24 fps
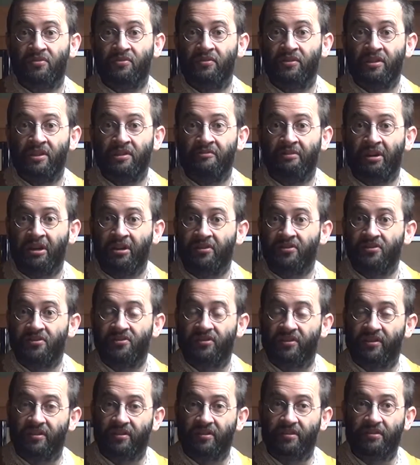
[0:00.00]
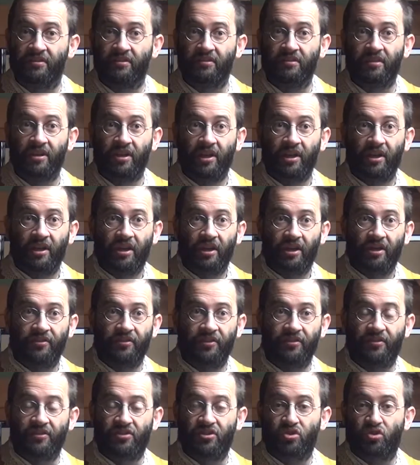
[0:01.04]
The Ninevites, they
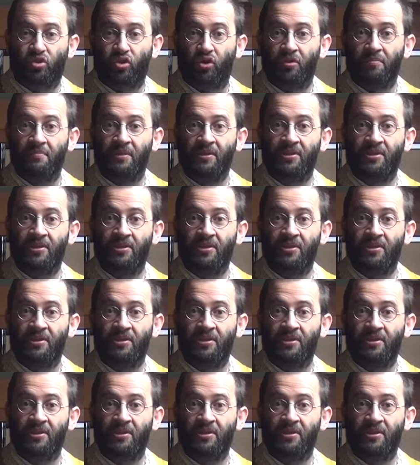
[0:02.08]
destroyed